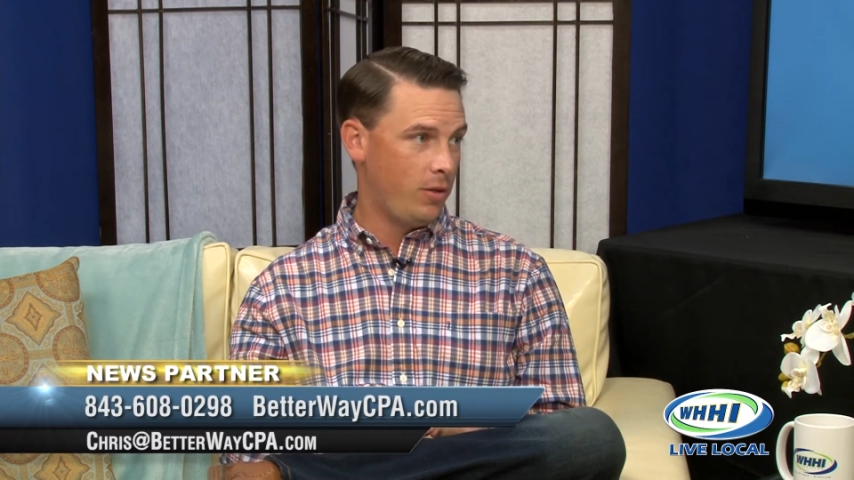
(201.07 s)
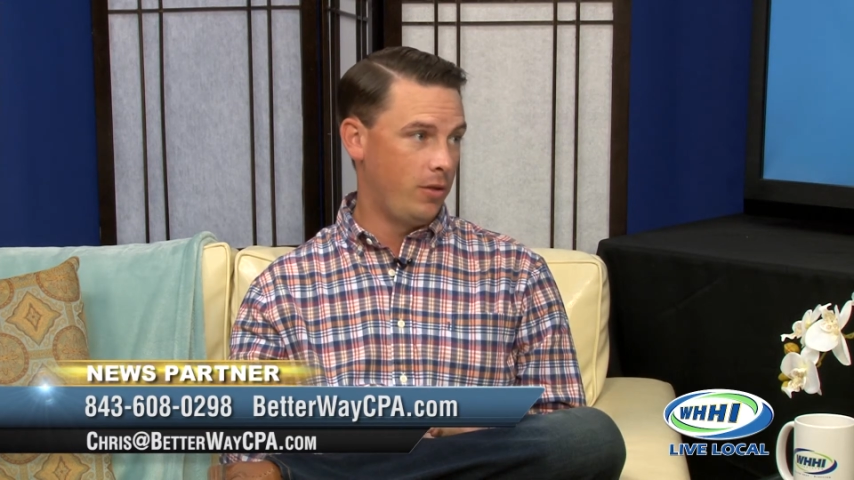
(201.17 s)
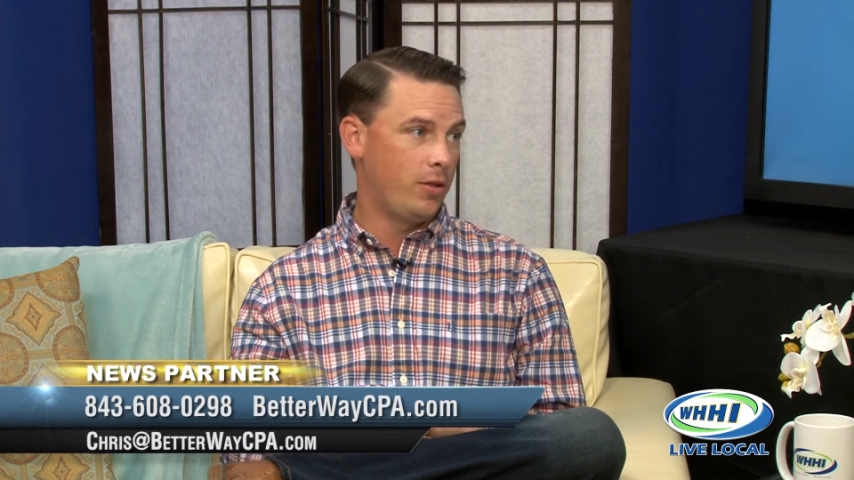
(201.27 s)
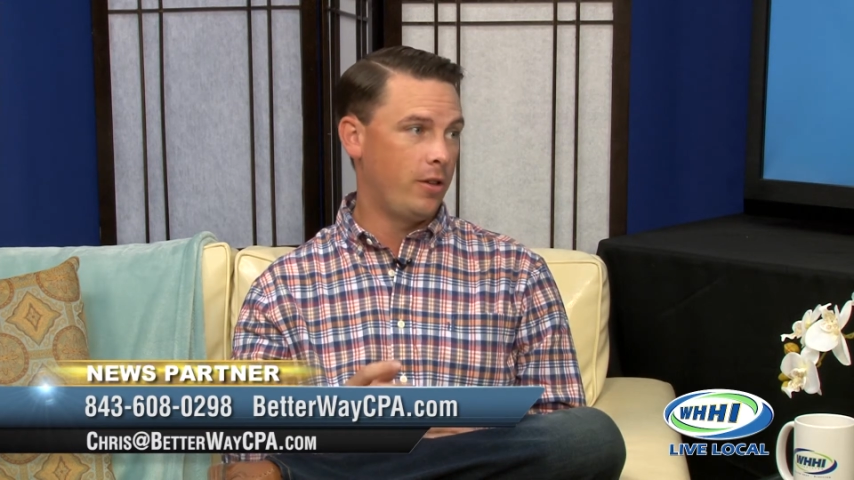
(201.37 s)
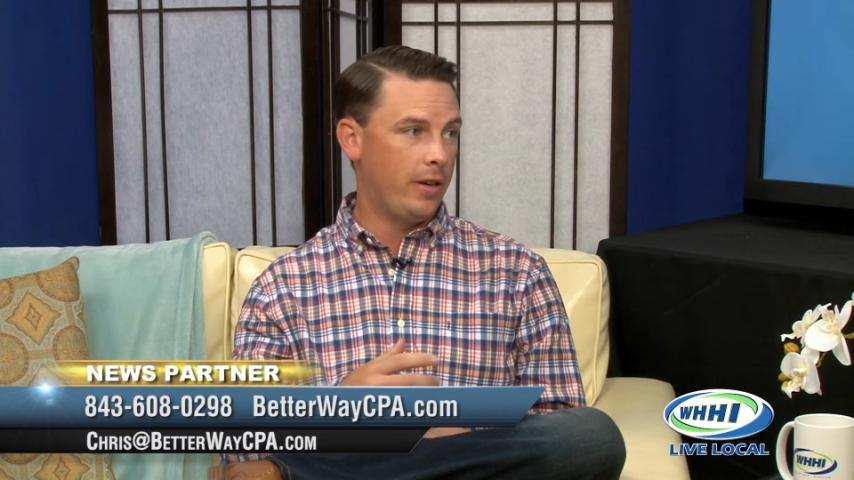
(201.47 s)
so
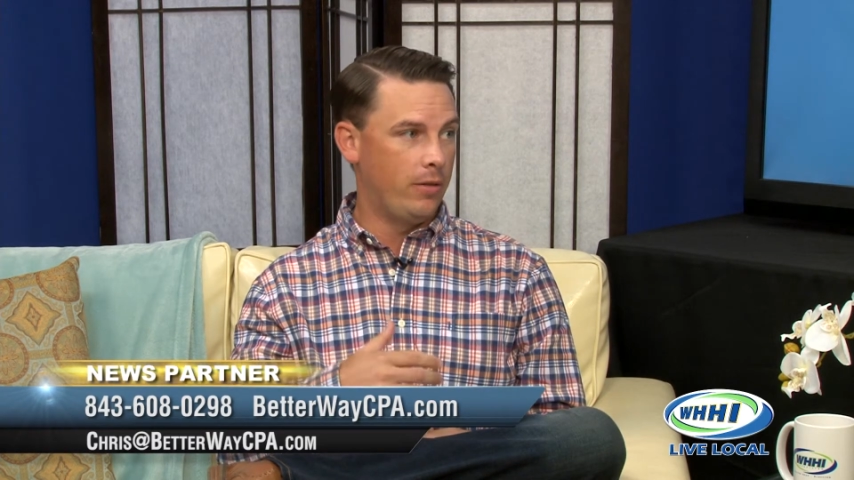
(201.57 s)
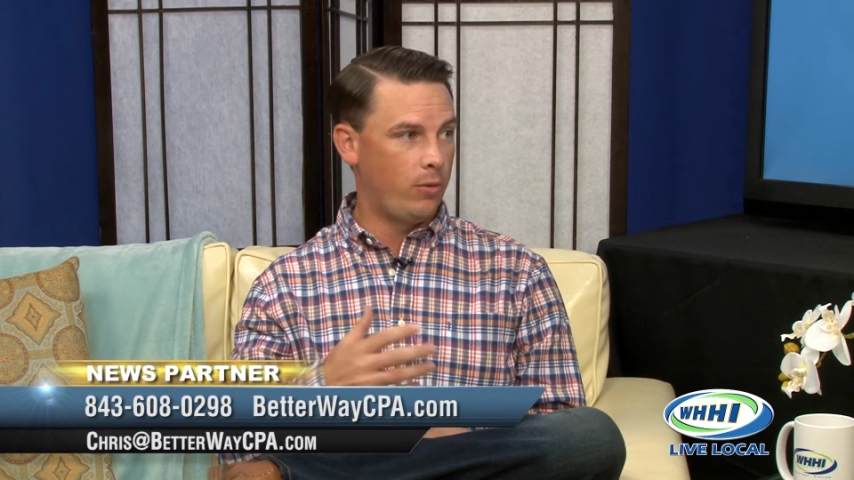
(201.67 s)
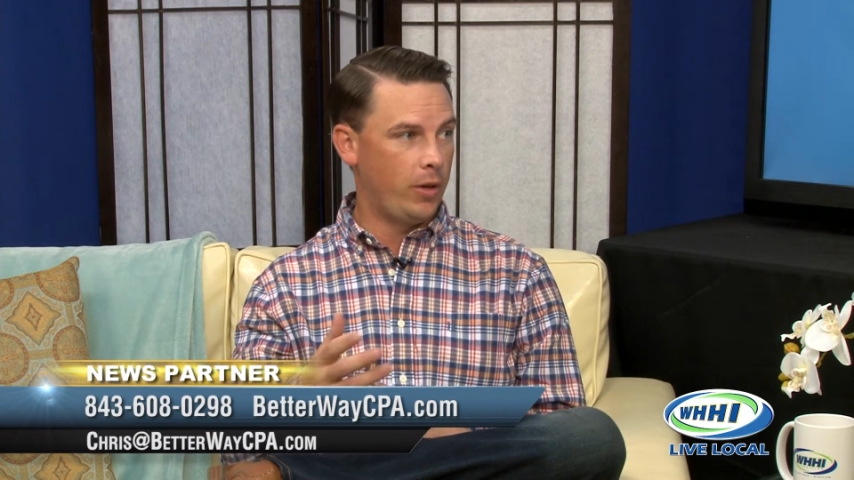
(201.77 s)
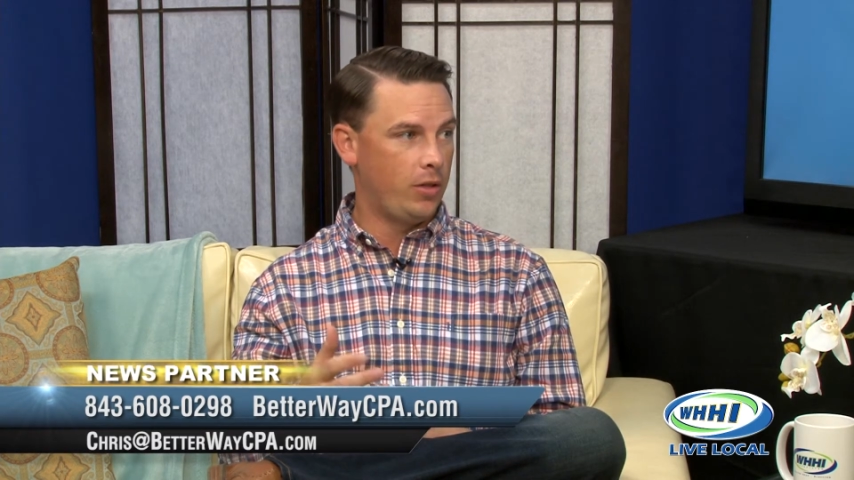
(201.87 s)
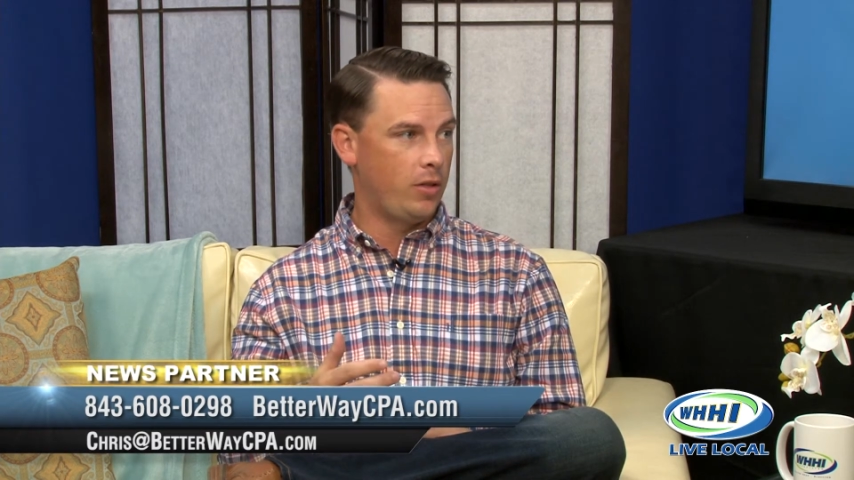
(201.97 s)
those are your
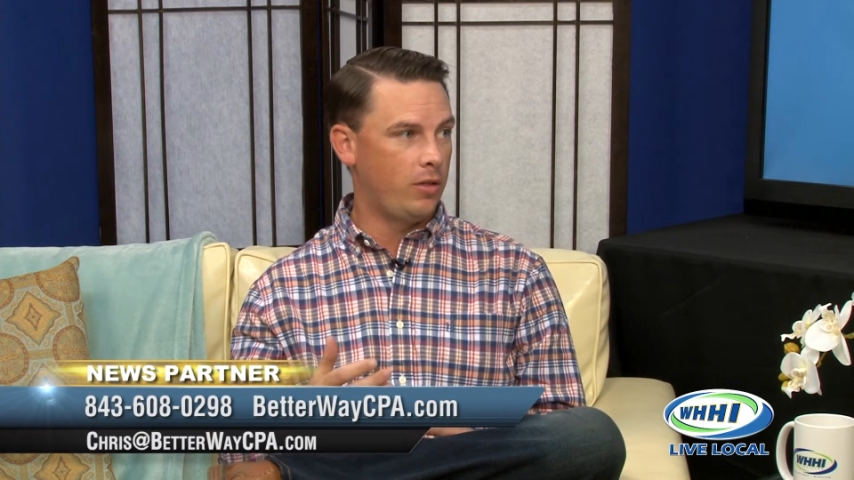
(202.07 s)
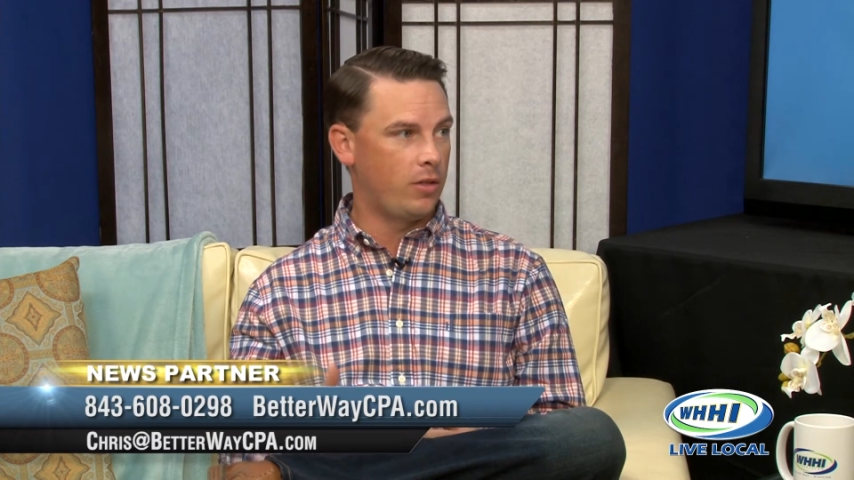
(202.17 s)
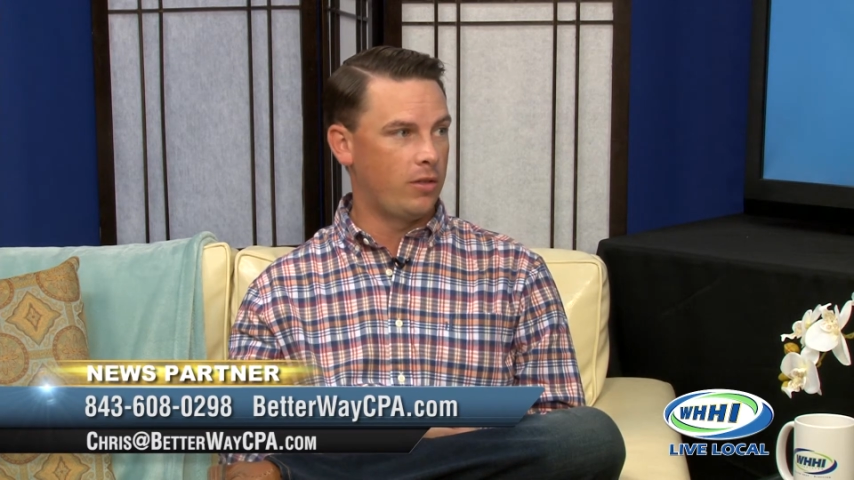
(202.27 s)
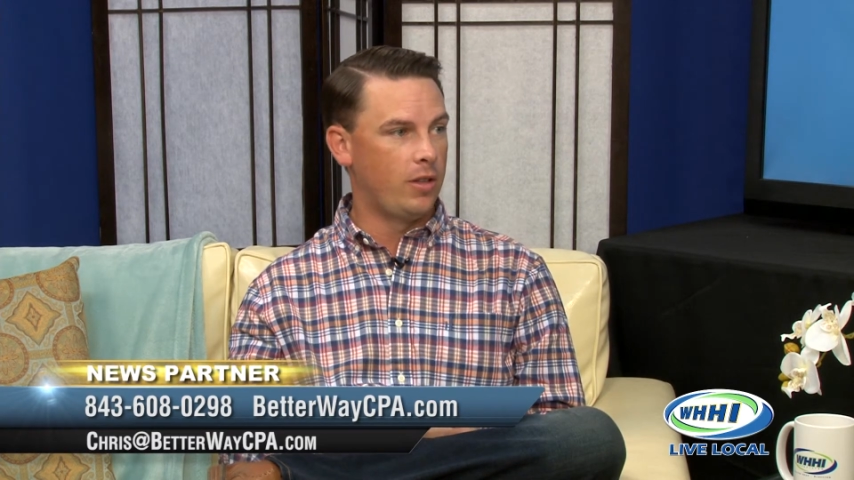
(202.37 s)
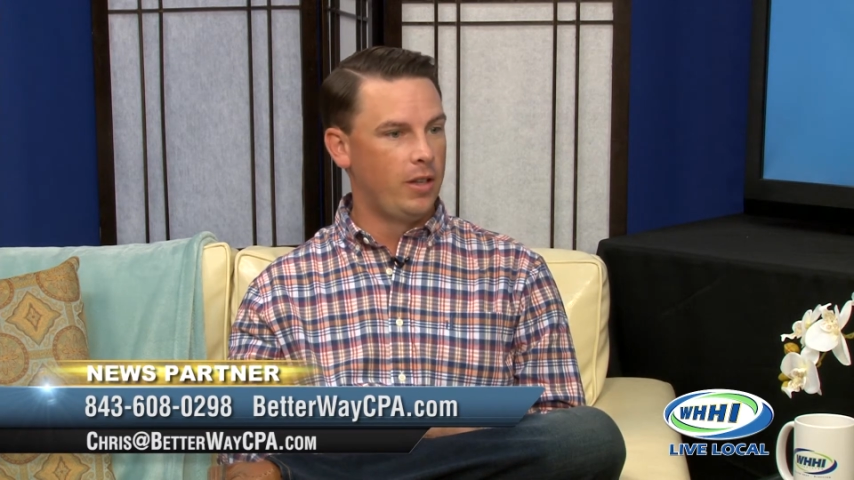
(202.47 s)
invoices
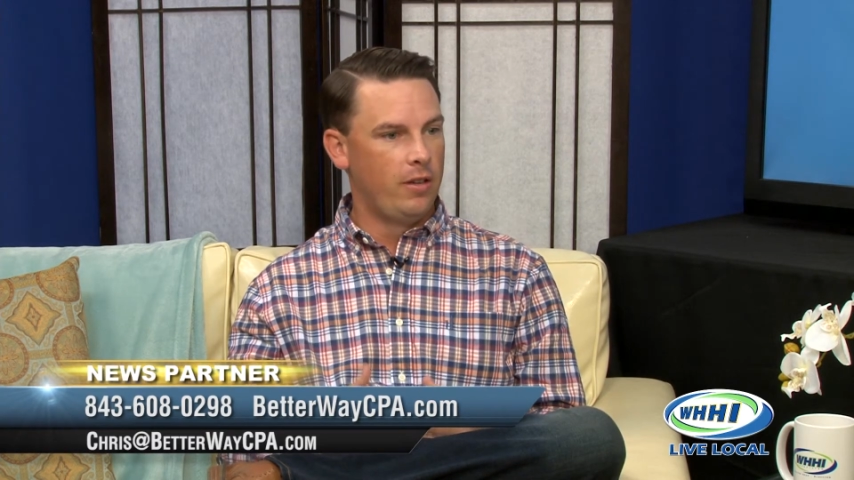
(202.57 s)
and